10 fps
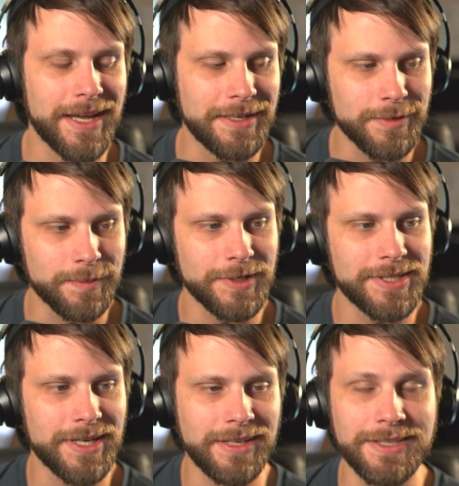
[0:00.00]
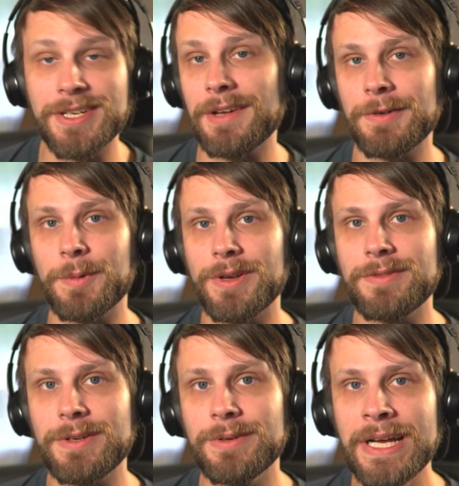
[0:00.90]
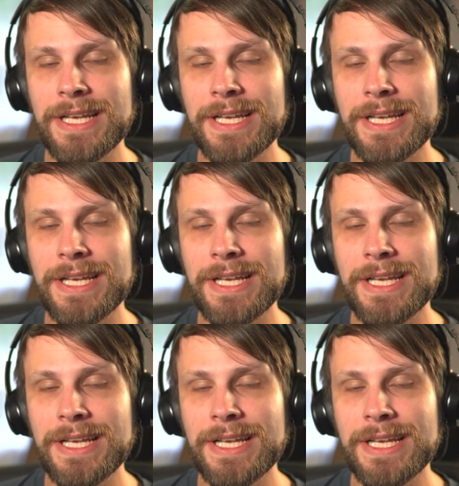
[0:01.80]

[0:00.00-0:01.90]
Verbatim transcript: I do appreciate each and every one of you.